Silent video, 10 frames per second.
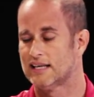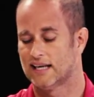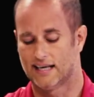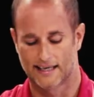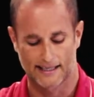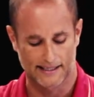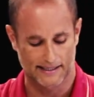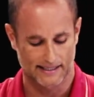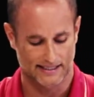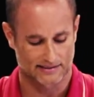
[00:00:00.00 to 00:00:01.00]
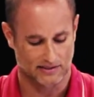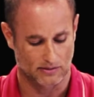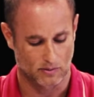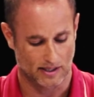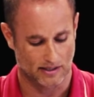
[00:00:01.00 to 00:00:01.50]
And
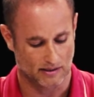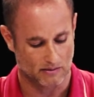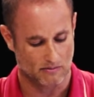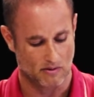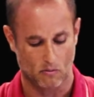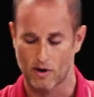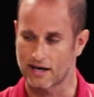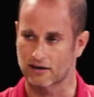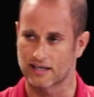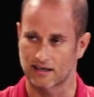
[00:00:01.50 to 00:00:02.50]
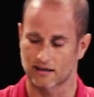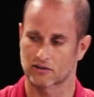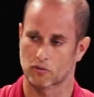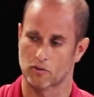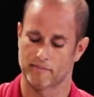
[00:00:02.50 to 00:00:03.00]
so what our
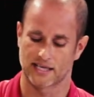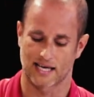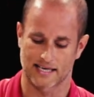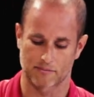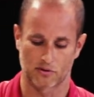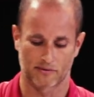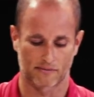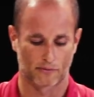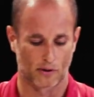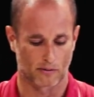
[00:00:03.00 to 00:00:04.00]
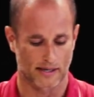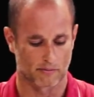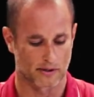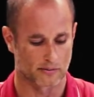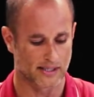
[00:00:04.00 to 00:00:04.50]
character will be like moving forward. I
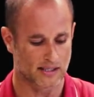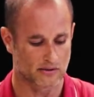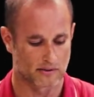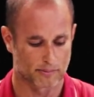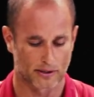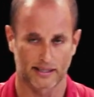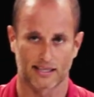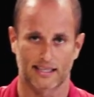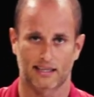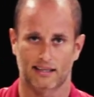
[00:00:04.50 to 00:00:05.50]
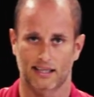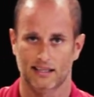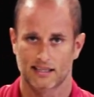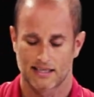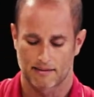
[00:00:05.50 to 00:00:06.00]
want to read to you a pretty lengthy
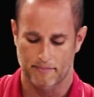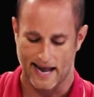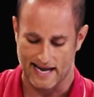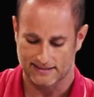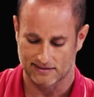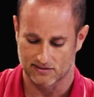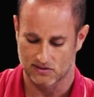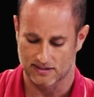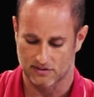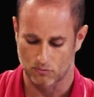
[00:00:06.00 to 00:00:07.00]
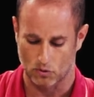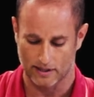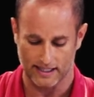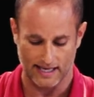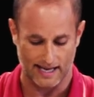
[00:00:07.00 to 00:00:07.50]
passage this
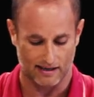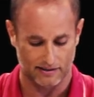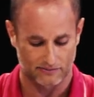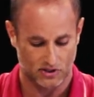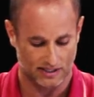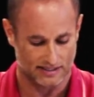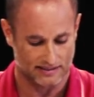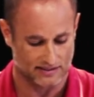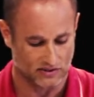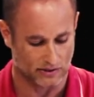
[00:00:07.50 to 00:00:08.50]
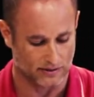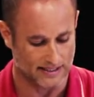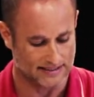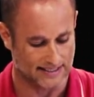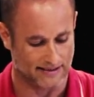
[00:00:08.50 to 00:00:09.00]
morning out of Genesis
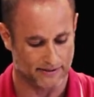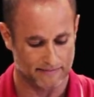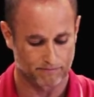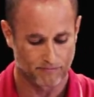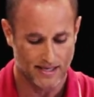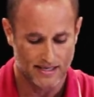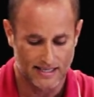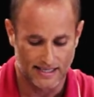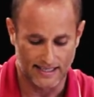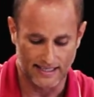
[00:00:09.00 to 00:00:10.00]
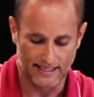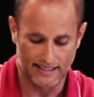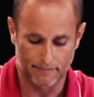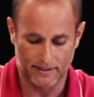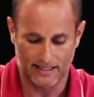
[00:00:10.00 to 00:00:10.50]
37,
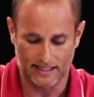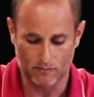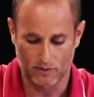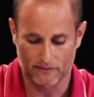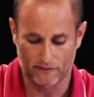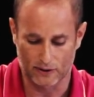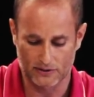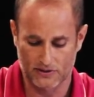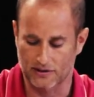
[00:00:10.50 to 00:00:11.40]
beginning with verse